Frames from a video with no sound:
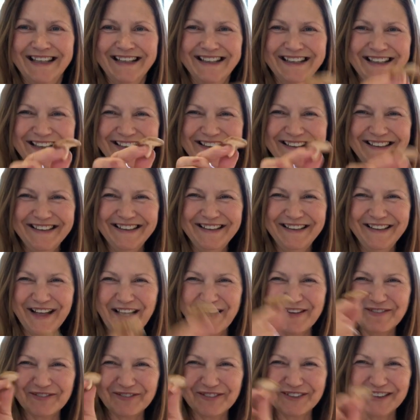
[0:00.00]
I
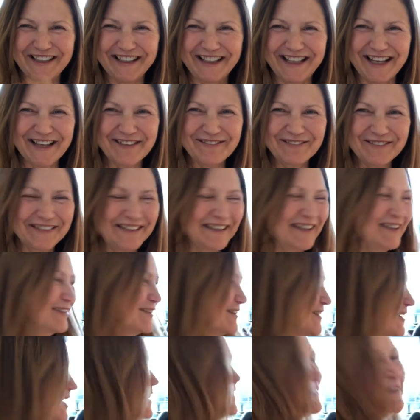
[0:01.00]
forget what they're
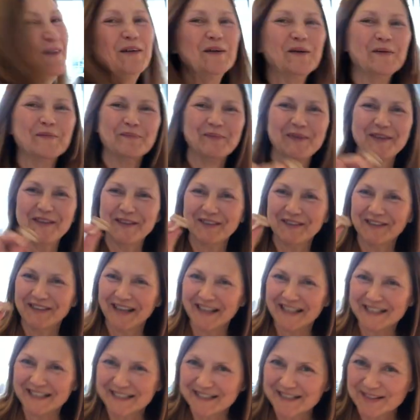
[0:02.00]
called, but they're
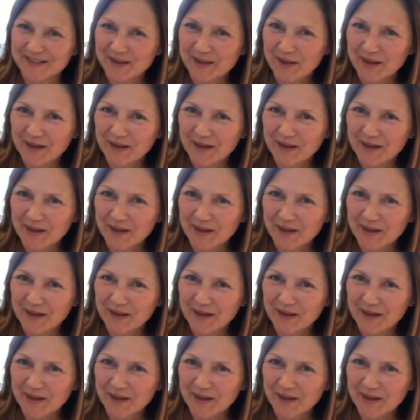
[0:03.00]
nice.